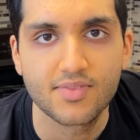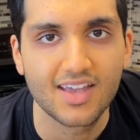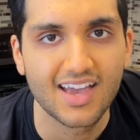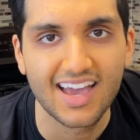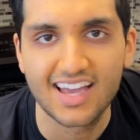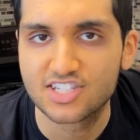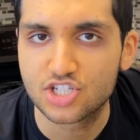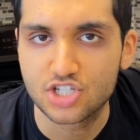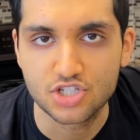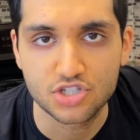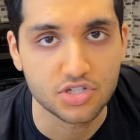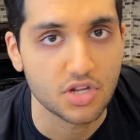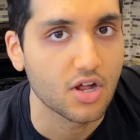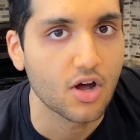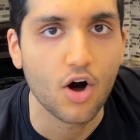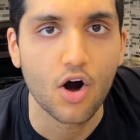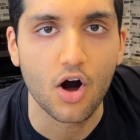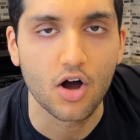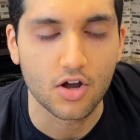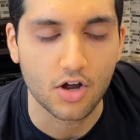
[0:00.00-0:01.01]
It's just
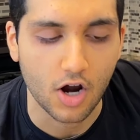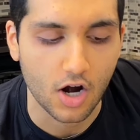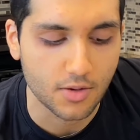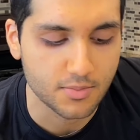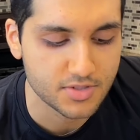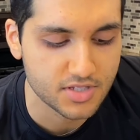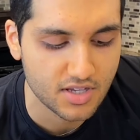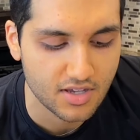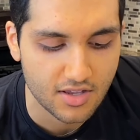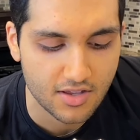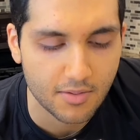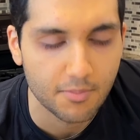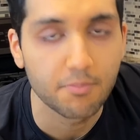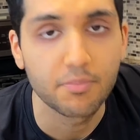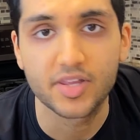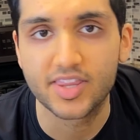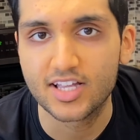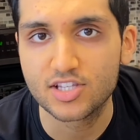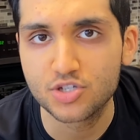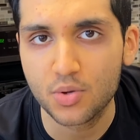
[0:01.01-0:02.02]
all carbs.
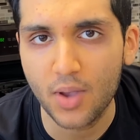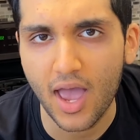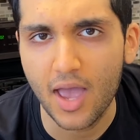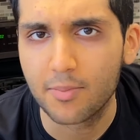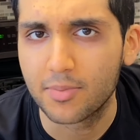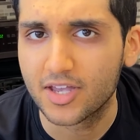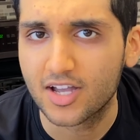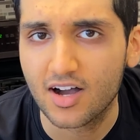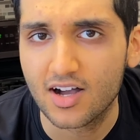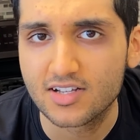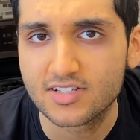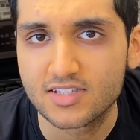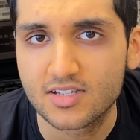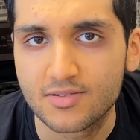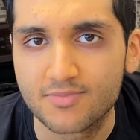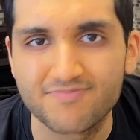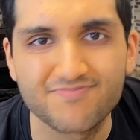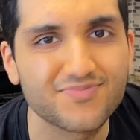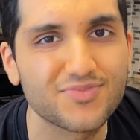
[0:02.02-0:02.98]
But that's okay because